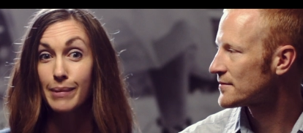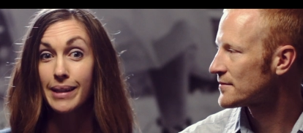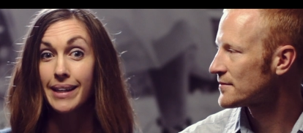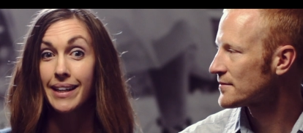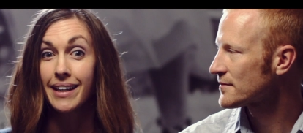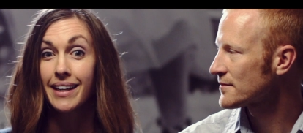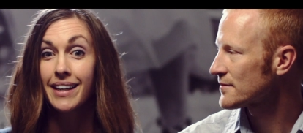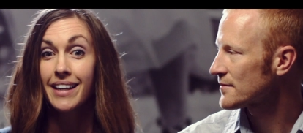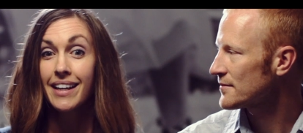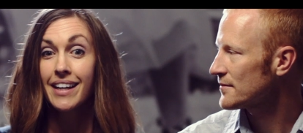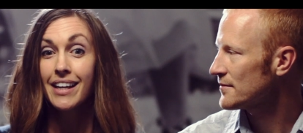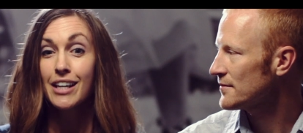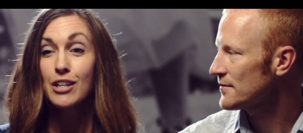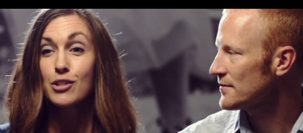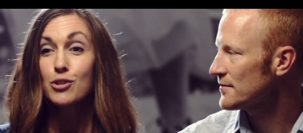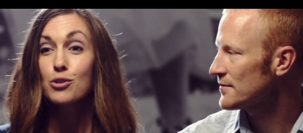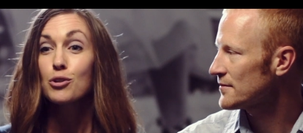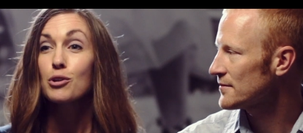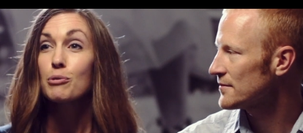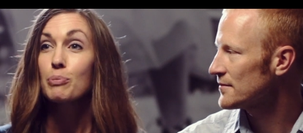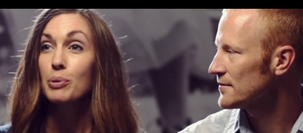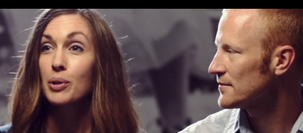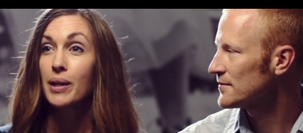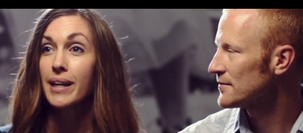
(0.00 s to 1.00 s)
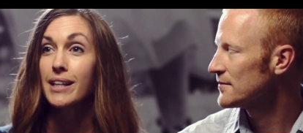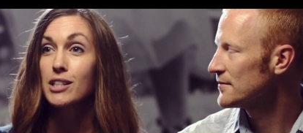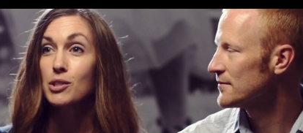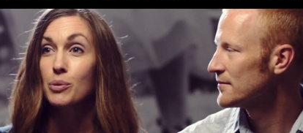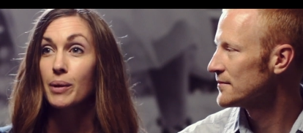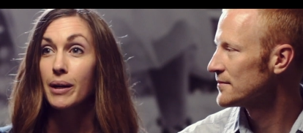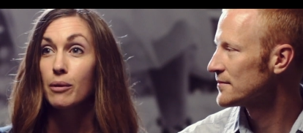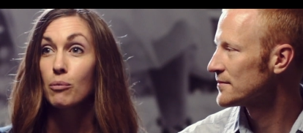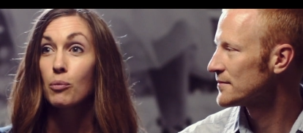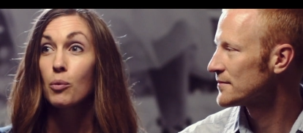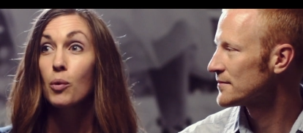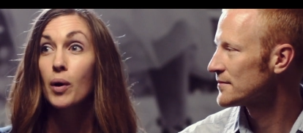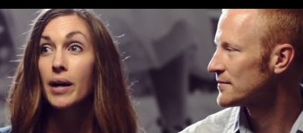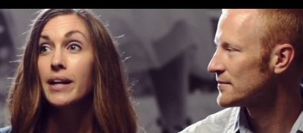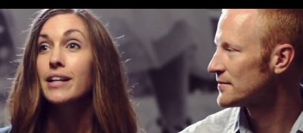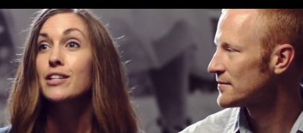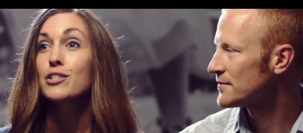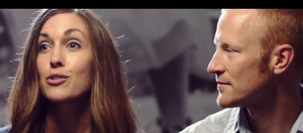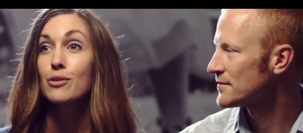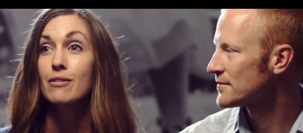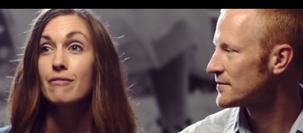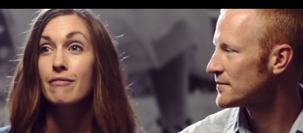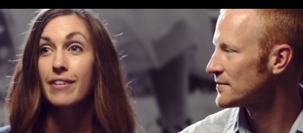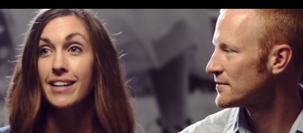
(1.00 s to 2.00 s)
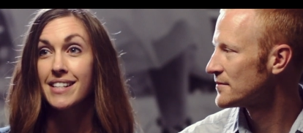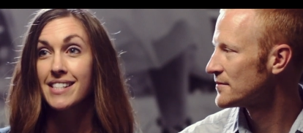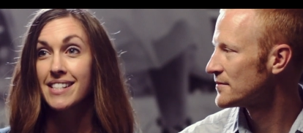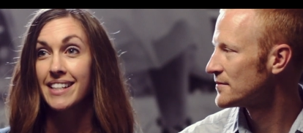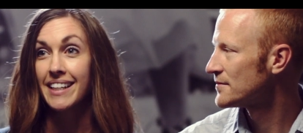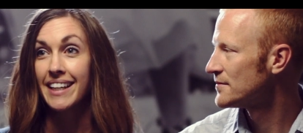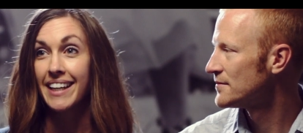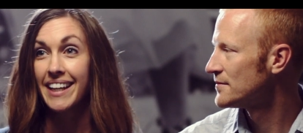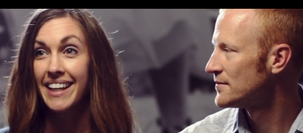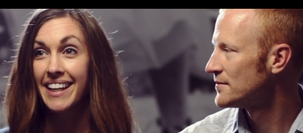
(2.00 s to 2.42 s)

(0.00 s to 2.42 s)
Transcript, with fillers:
Speaker 1: me to a place where I wanted to invest in